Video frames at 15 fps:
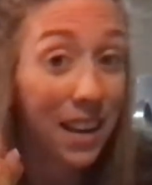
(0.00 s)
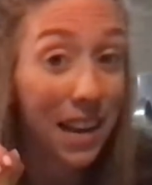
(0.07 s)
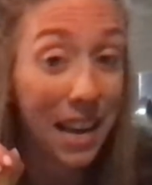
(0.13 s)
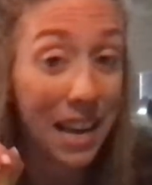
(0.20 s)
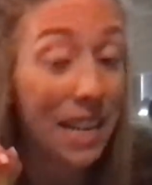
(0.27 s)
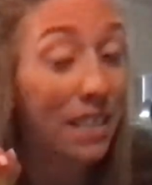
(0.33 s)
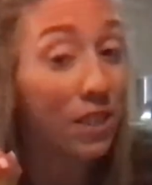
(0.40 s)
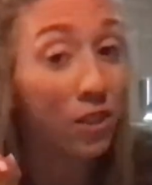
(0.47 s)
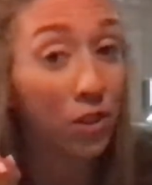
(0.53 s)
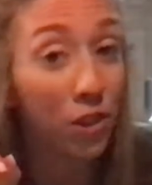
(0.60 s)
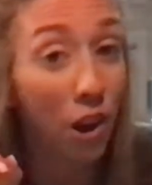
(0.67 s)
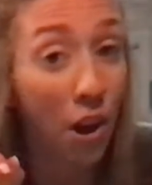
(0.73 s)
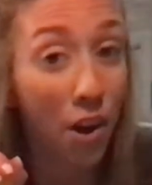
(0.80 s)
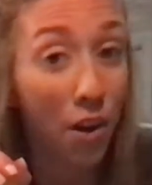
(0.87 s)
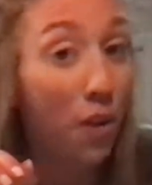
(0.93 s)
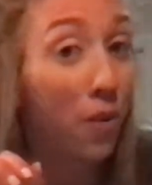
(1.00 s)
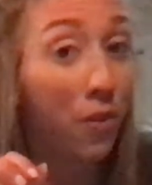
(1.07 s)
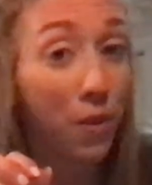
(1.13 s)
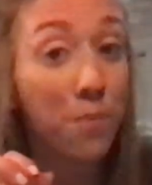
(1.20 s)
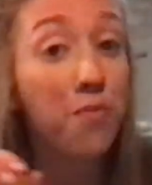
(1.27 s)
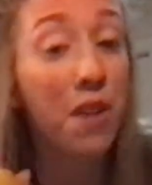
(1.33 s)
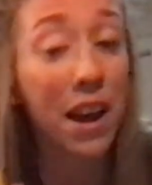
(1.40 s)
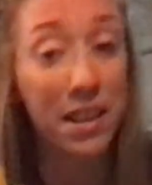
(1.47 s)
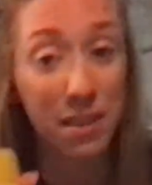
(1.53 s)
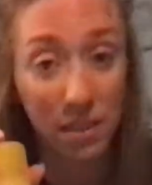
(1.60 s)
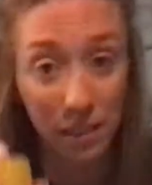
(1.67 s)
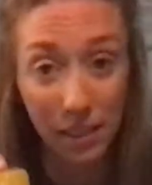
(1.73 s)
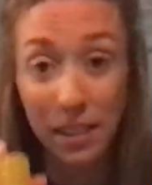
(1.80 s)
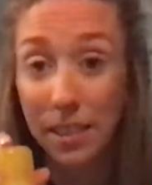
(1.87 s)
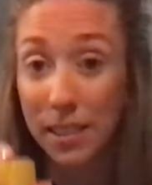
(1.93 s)
It's so the bread
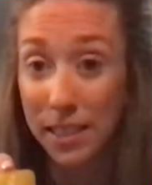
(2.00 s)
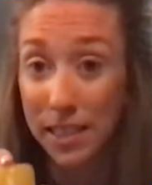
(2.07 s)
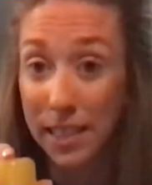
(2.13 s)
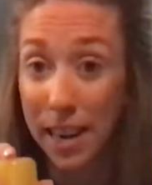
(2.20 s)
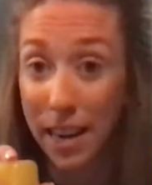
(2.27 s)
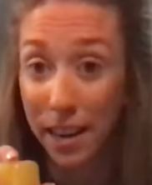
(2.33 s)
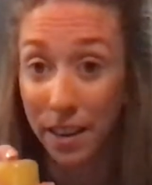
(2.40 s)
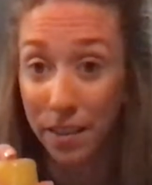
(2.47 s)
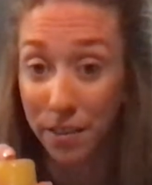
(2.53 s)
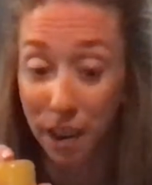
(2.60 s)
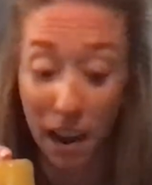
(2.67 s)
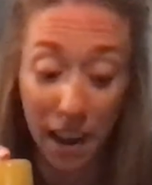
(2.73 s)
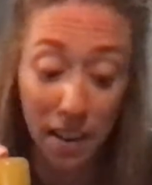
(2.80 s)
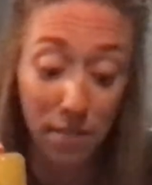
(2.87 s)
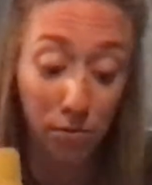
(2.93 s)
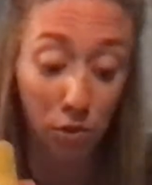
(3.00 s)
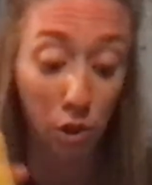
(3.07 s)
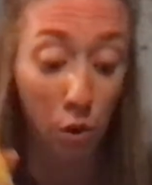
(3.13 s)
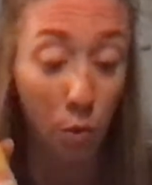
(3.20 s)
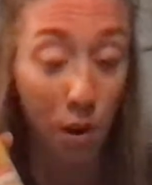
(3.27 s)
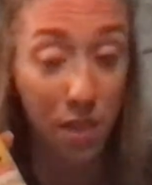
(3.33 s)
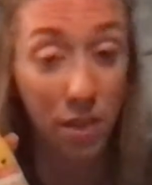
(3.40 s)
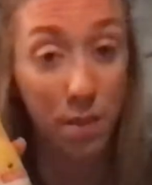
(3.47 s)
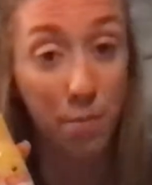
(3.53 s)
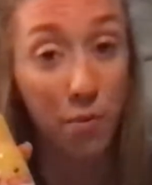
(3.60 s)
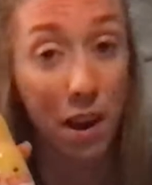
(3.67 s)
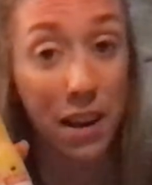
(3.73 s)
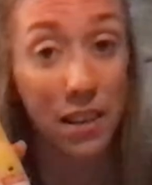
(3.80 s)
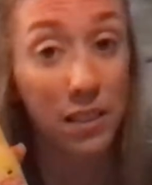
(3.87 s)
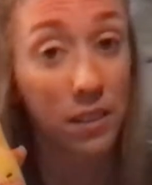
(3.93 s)
doesn't stick, right? So when the
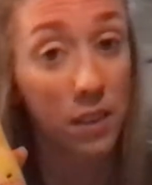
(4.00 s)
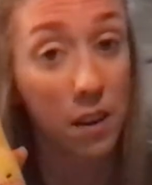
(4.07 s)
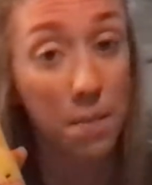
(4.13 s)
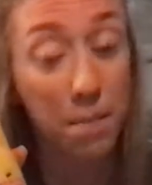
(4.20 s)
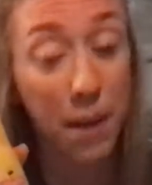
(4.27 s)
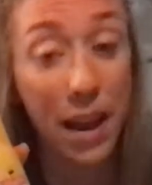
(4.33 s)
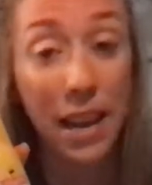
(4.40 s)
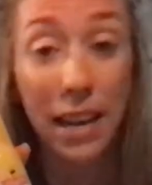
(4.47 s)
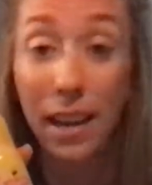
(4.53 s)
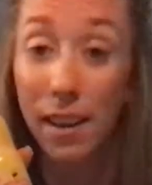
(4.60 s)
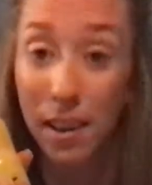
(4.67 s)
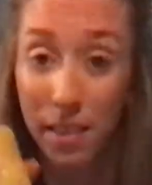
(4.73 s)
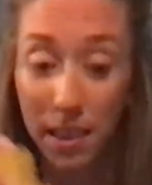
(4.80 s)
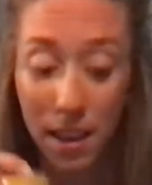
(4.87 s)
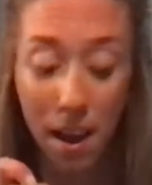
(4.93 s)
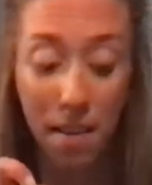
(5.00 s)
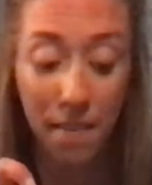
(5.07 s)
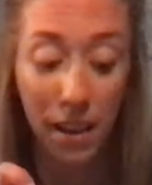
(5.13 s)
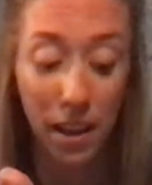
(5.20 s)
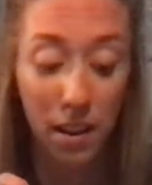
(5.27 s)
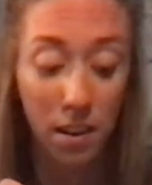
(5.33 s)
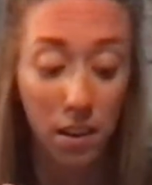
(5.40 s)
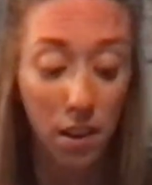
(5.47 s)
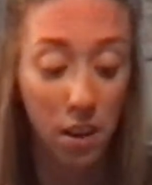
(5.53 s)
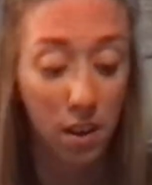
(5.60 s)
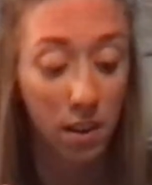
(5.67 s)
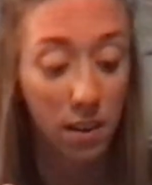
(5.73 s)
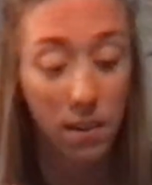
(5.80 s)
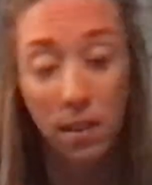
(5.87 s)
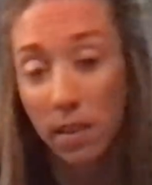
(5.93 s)
bread is done baking in the oven,
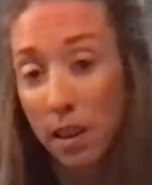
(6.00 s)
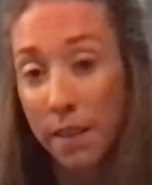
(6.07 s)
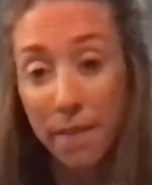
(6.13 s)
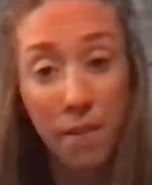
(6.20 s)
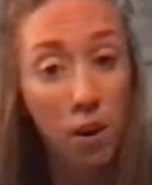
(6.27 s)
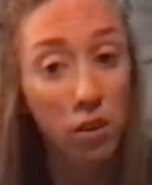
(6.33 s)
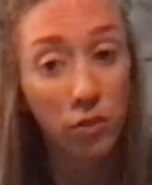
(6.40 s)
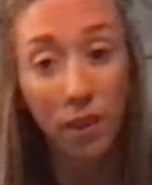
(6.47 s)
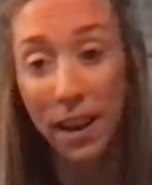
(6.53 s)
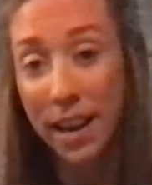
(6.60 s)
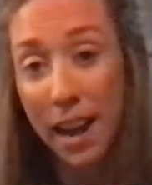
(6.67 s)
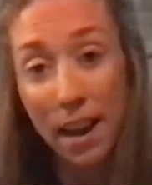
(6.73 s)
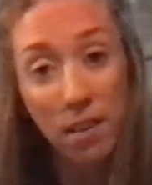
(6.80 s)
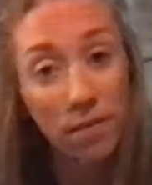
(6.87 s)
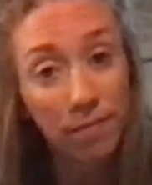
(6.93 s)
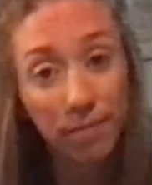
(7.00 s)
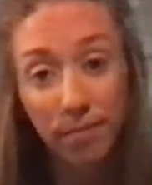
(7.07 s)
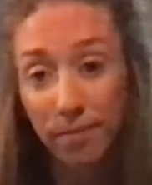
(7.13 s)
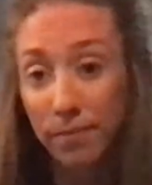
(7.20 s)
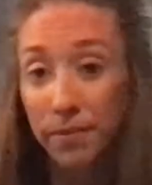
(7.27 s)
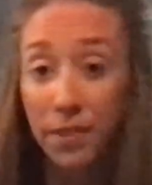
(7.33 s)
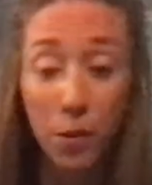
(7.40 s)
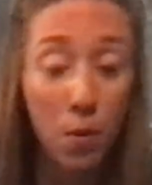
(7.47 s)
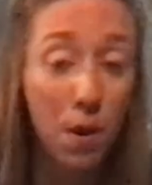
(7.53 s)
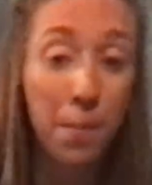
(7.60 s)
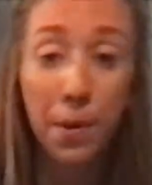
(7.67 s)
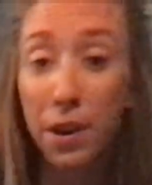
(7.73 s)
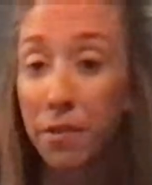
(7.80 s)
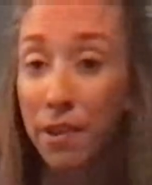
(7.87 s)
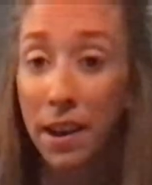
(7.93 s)
it falls right out. If you wanna put
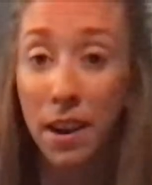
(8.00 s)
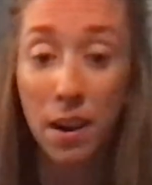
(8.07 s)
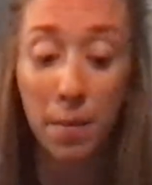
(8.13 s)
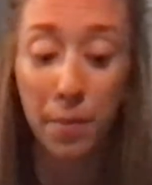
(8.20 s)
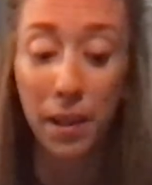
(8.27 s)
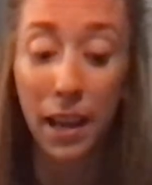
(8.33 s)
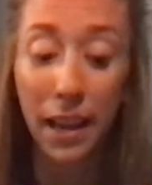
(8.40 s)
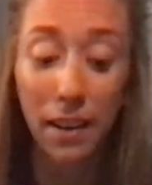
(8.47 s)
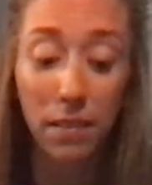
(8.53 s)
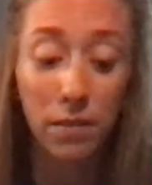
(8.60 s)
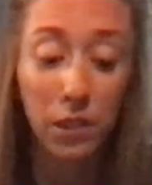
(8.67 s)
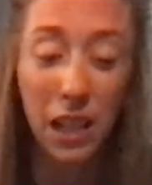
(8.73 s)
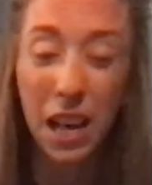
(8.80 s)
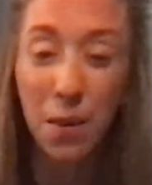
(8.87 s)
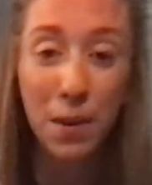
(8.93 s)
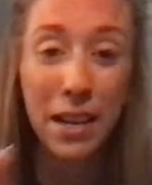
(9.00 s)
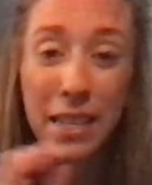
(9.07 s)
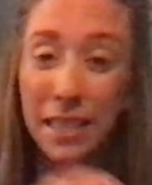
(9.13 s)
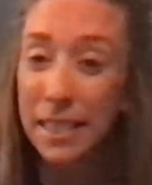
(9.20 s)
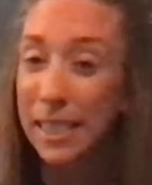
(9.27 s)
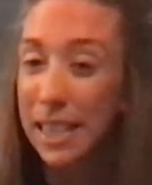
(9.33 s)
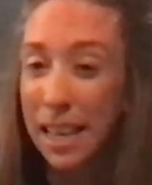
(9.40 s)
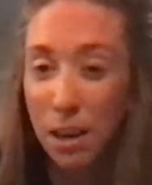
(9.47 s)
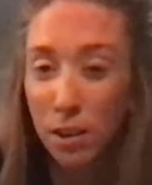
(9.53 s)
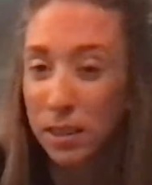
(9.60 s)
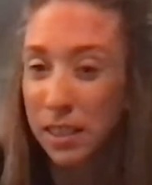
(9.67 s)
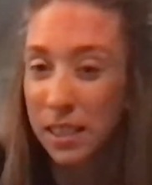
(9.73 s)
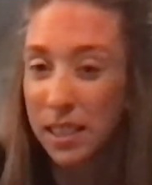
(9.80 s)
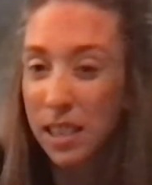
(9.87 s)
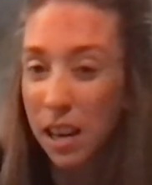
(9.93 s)
it right on a plate, so that way it doesn't get all
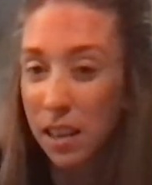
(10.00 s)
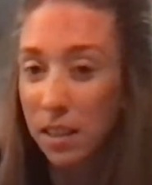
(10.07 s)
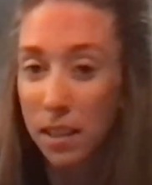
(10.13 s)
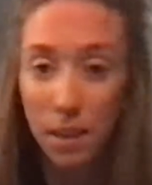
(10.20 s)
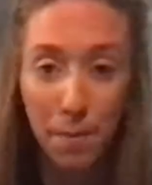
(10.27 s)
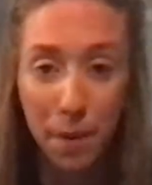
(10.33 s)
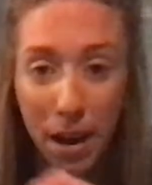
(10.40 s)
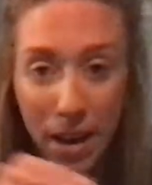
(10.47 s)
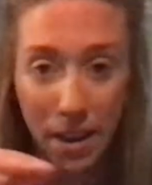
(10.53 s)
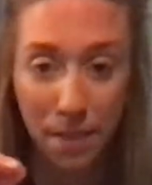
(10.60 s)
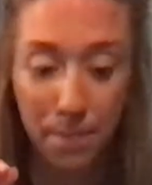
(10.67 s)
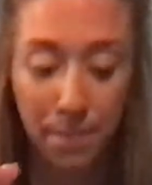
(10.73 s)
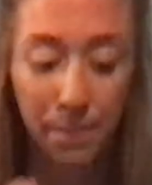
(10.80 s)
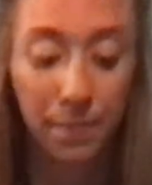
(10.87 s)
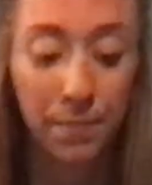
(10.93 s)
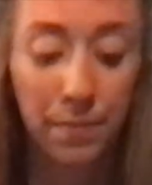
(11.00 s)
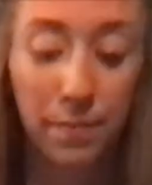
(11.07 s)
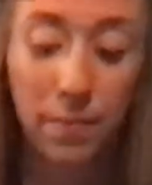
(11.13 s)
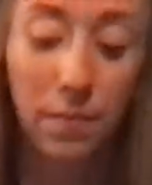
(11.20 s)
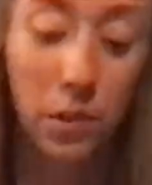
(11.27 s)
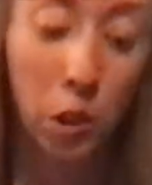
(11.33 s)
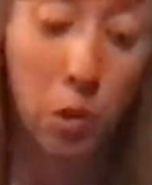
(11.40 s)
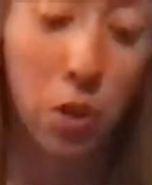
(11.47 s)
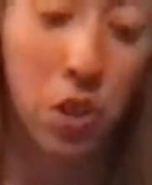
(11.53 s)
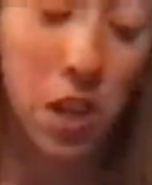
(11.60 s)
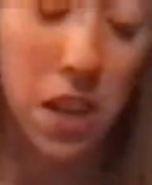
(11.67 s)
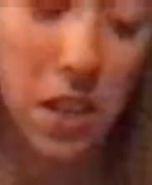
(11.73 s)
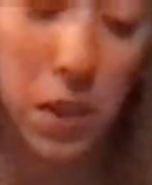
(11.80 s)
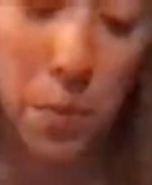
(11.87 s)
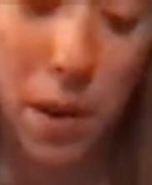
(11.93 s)
stuck to the bottom. So we're just
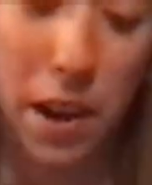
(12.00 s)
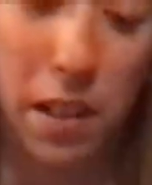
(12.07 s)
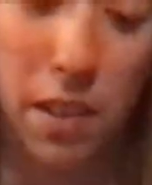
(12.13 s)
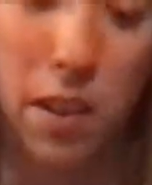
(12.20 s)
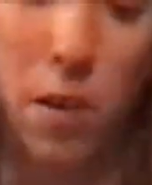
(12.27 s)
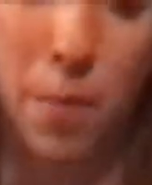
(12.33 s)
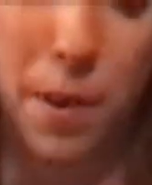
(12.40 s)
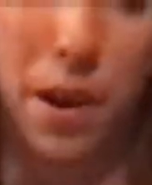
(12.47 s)
gonna spray a little bit,